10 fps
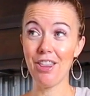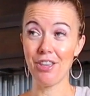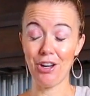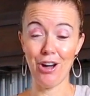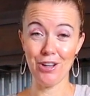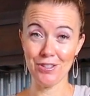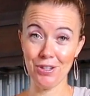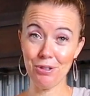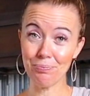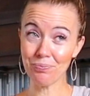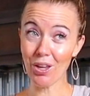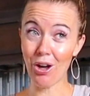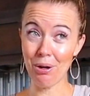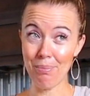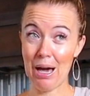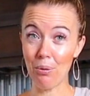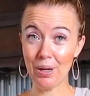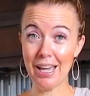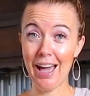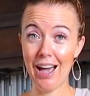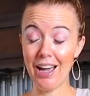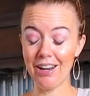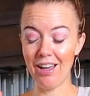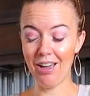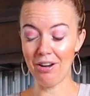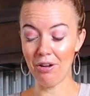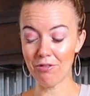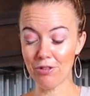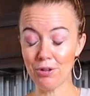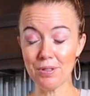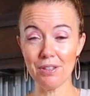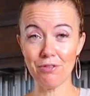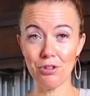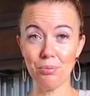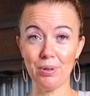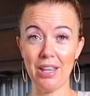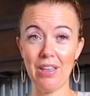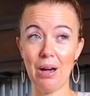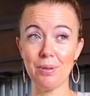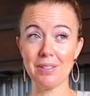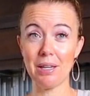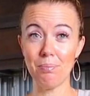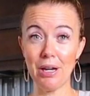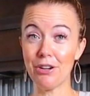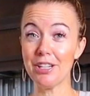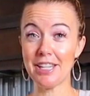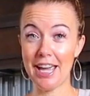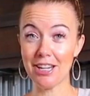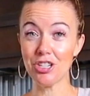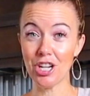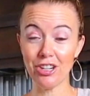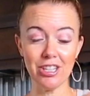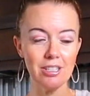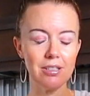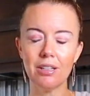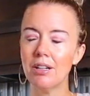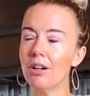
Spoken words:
the Costco on Maui had a frozen fruit blend that was like berries and cherries.